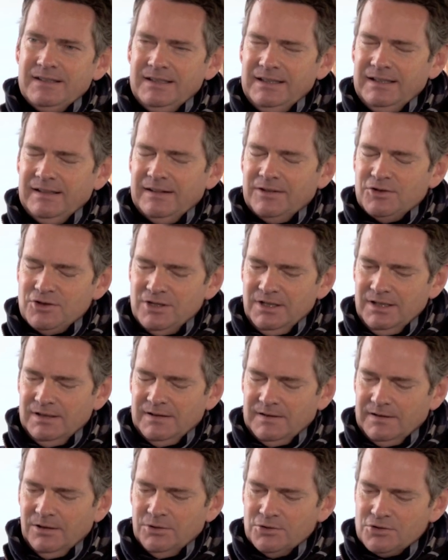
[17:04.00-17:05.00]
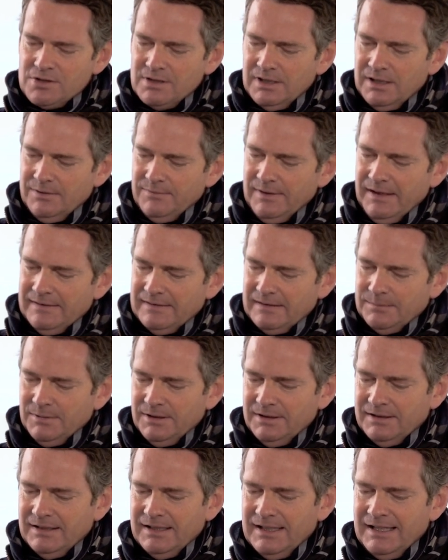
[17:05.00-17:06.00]
and ESG and social
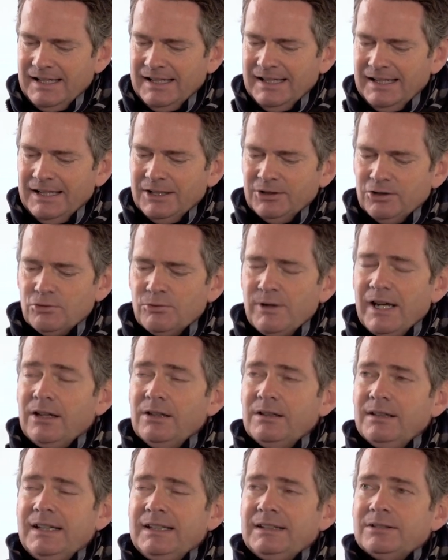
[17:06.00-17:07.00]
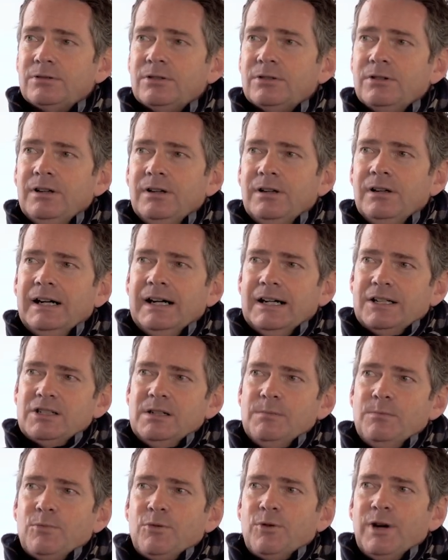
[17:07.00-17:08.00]
investment. The regulators are
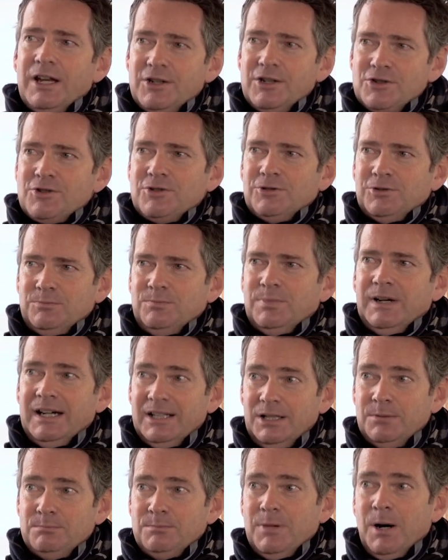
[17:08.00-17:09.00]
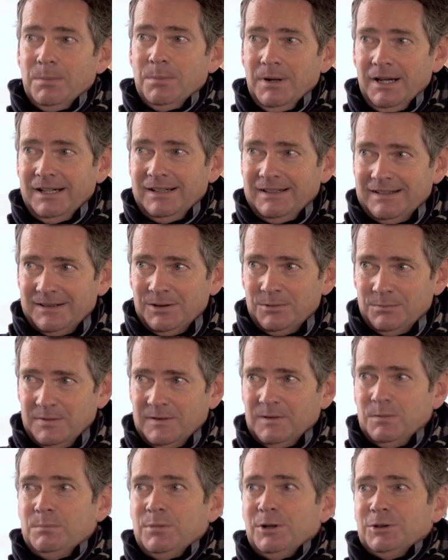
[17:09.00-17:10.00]
actually pressured by the public, so
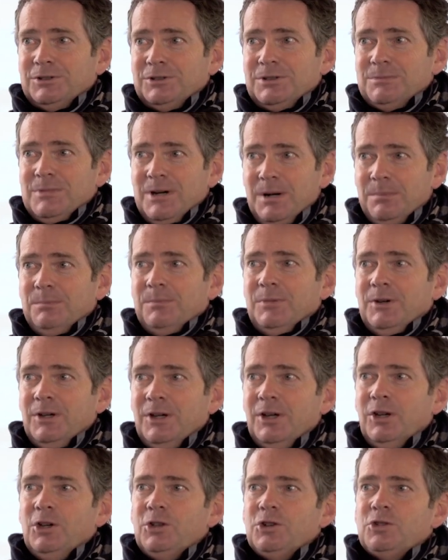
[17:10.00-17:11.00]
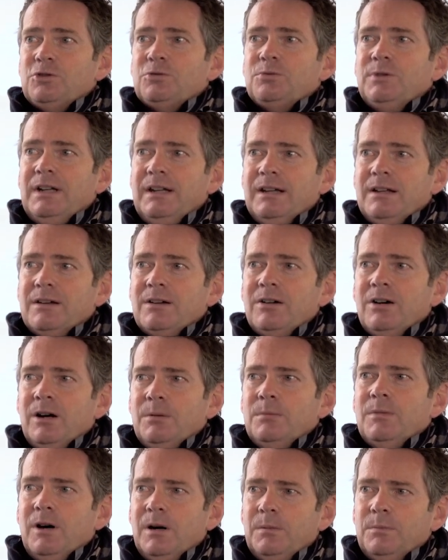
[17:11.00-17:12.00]
so bottom up, to really
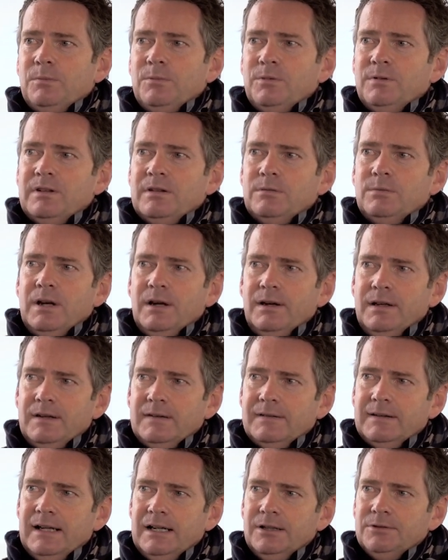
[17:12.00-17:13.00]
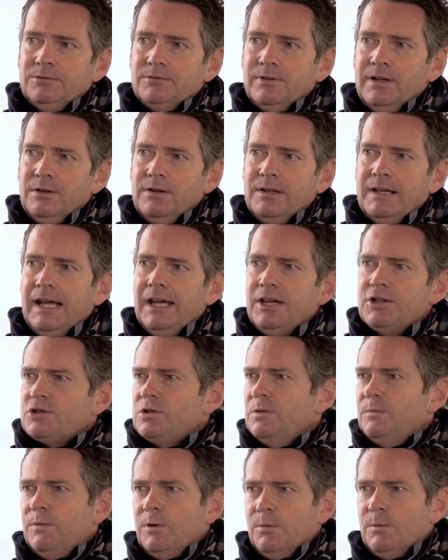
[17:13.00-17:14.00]
come up with very sound
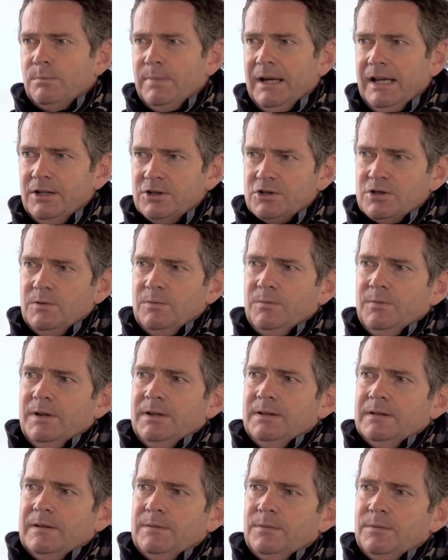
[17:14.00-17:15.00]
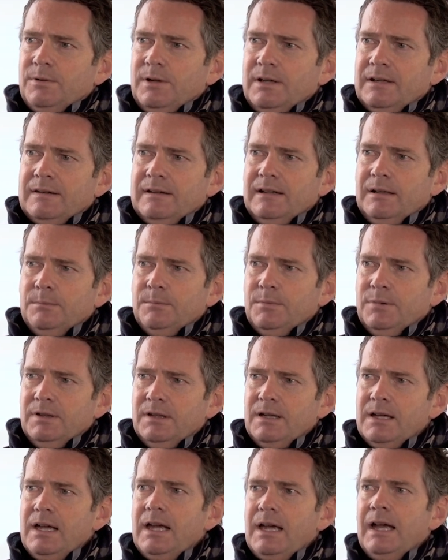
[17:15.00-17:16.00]
regulation for pension funds, for example,